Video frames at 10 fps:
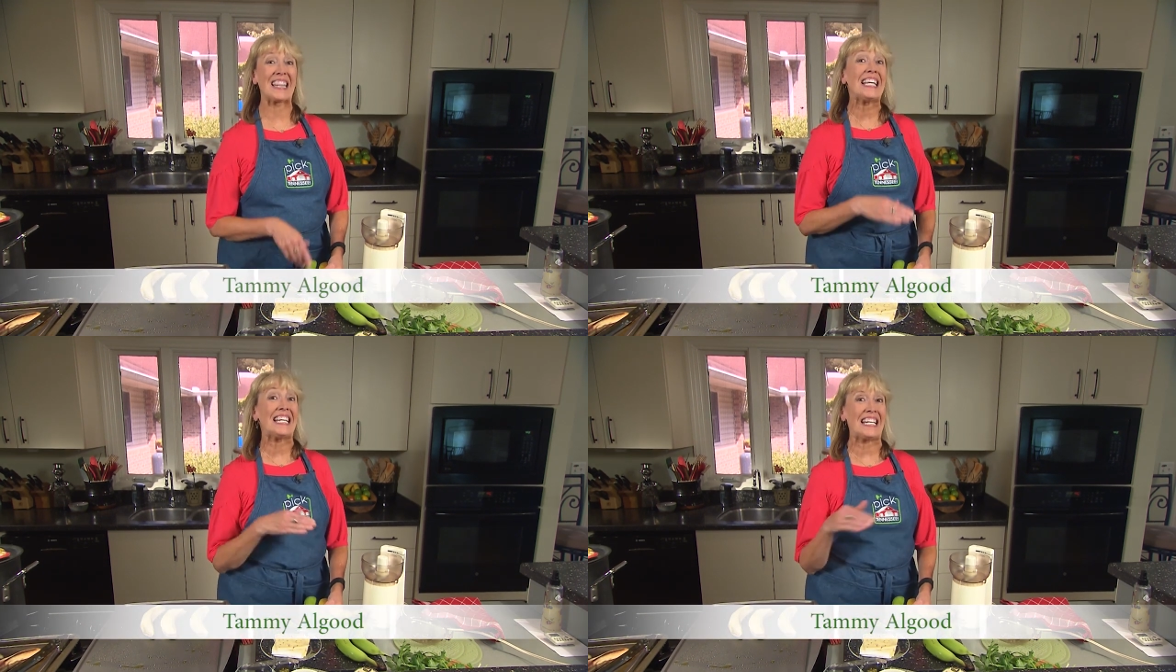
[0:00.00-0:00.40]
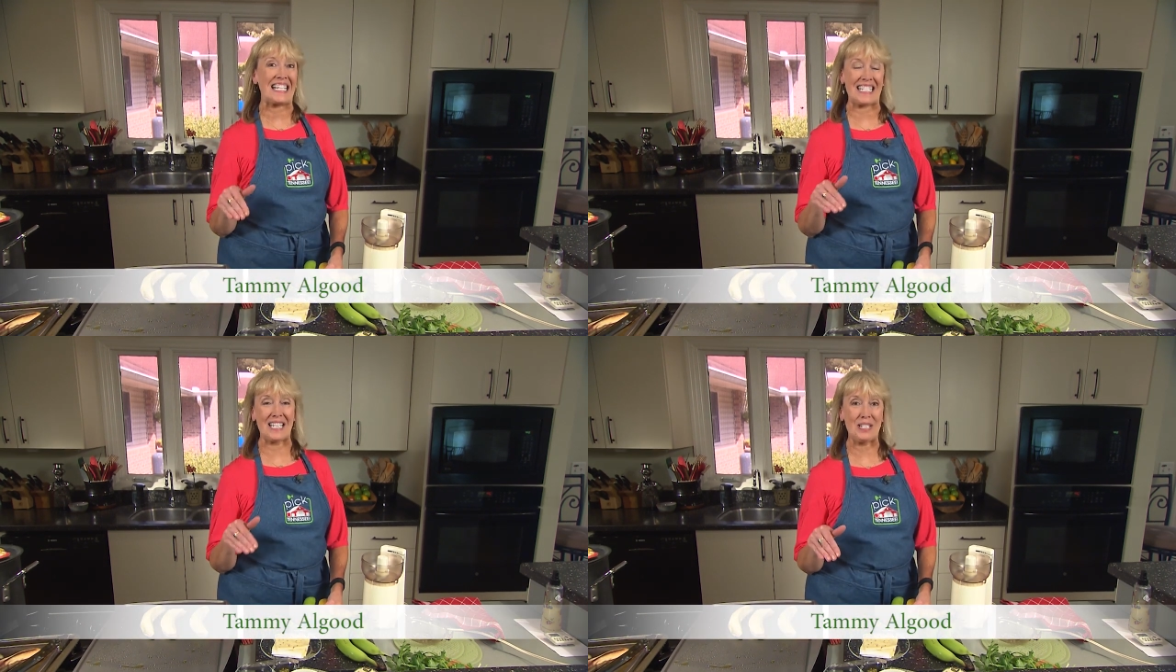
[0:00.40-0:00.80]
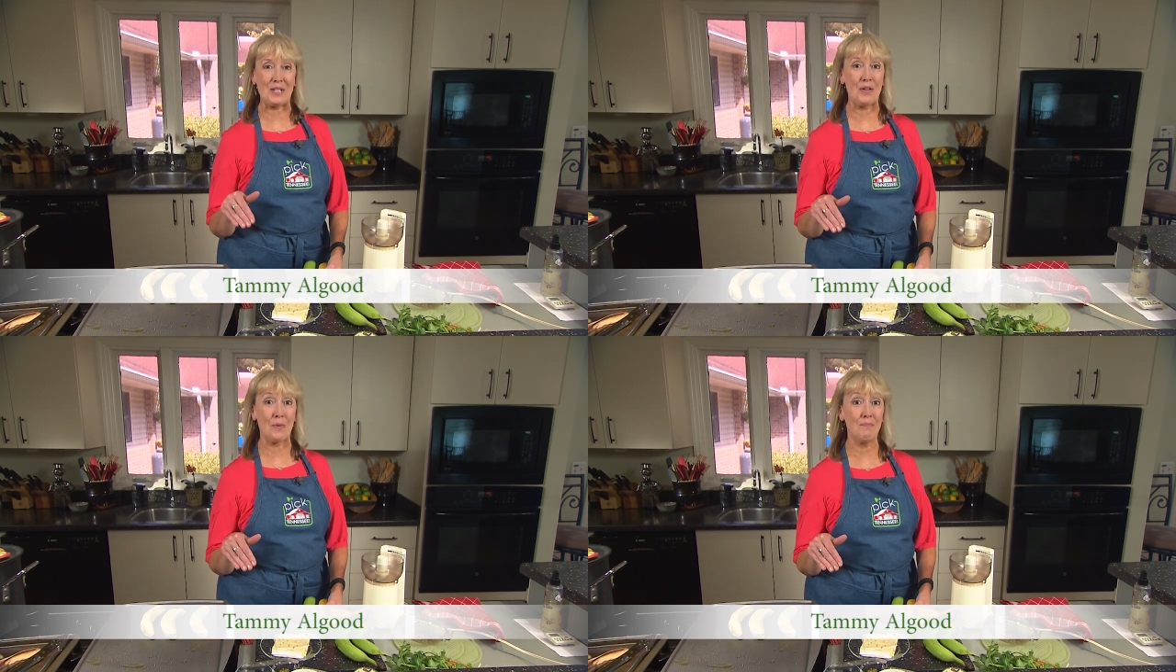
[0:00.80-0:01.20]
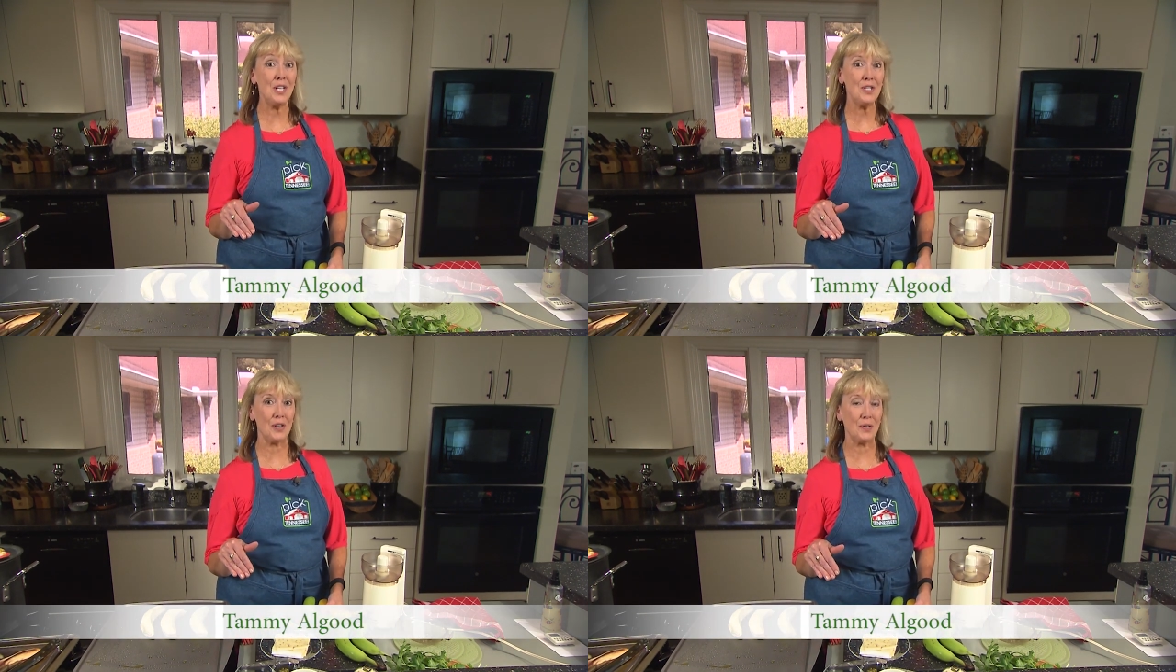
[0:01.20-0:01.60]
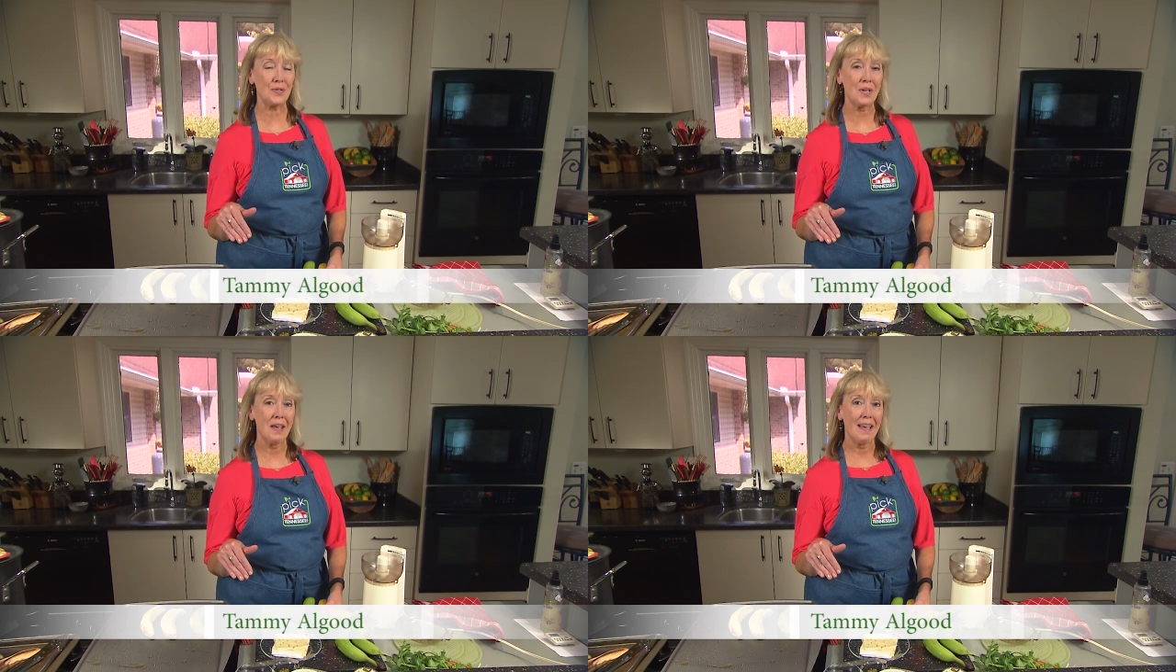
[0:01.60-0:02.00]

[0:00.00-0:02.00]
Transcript: things into their menus.